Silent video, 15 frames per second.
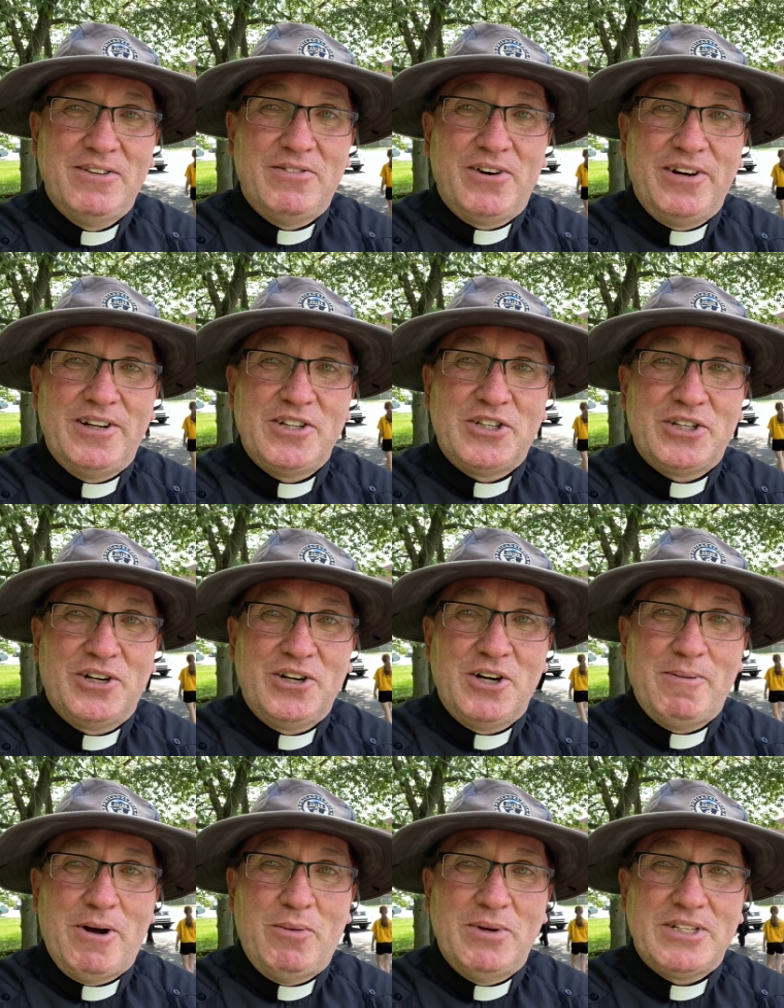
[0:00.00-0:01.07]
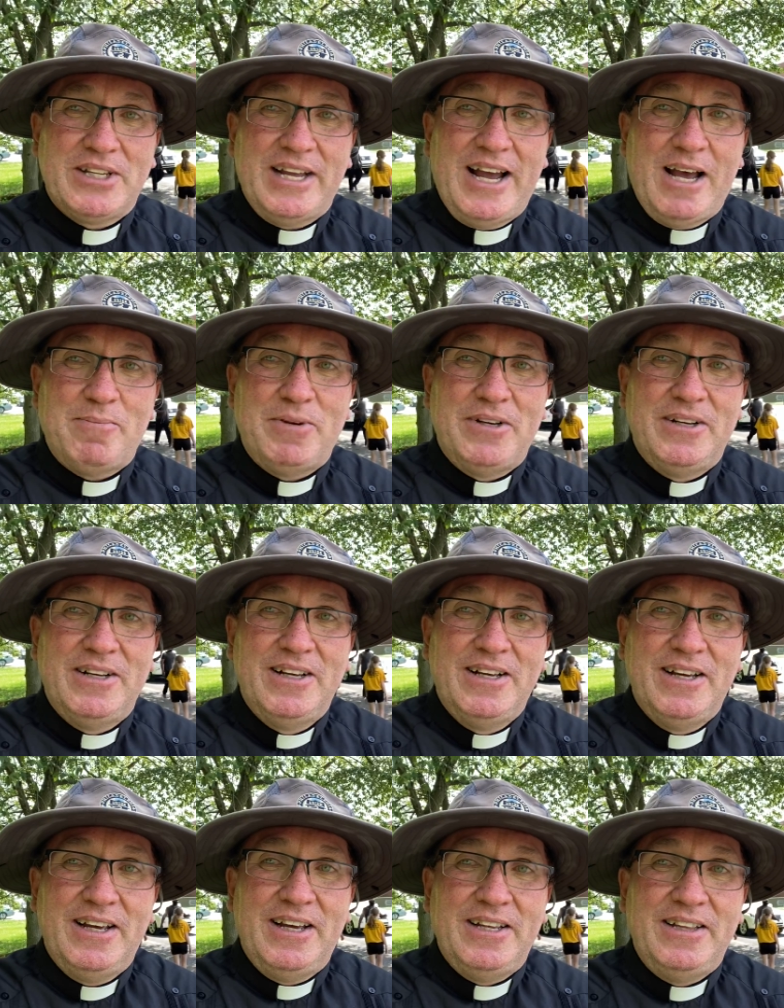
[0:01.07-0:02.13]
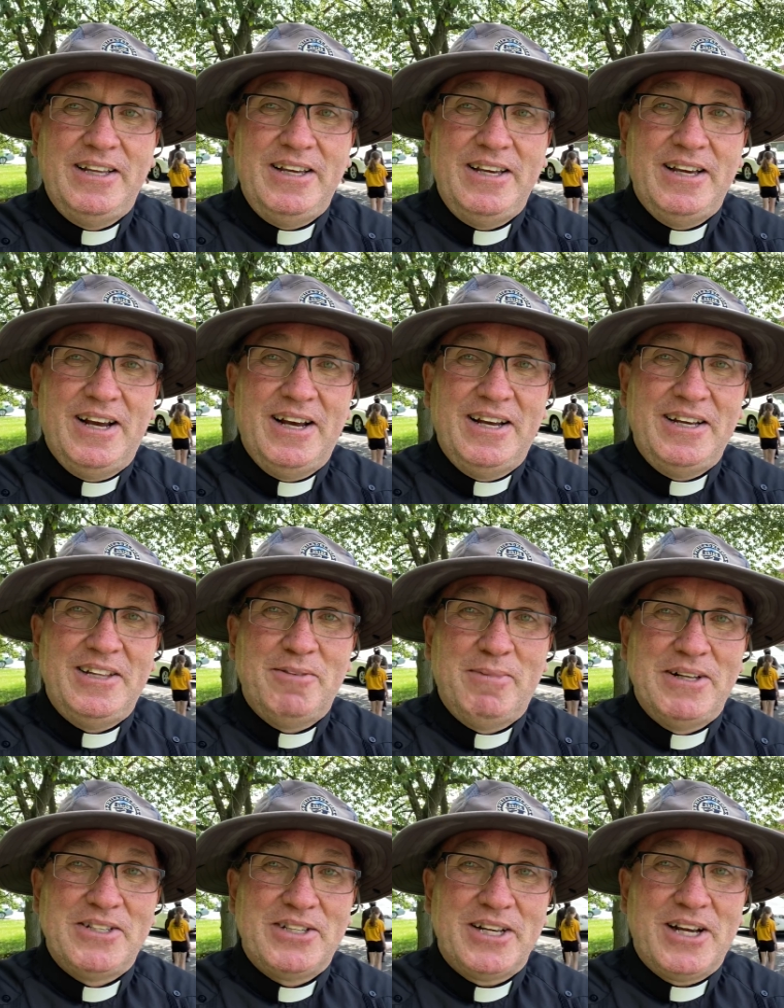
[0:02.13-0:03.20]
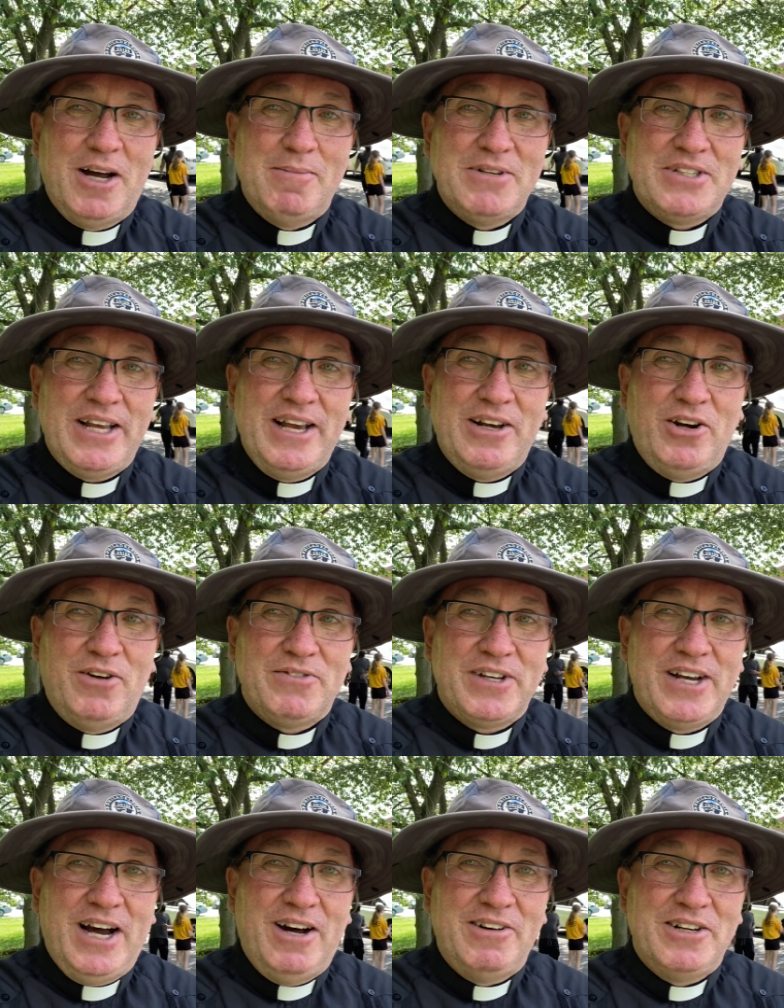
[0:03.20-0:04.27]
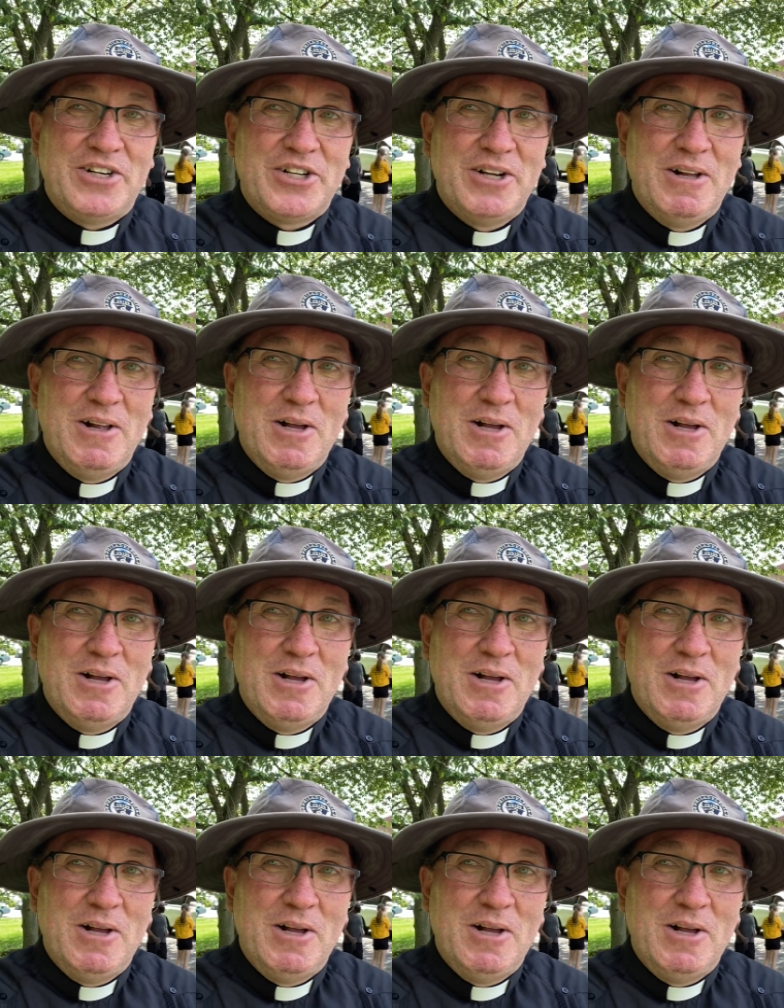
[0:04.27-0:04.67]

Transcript: very uncertain about what's to happen in the, uh, in the months to come as they head off to college.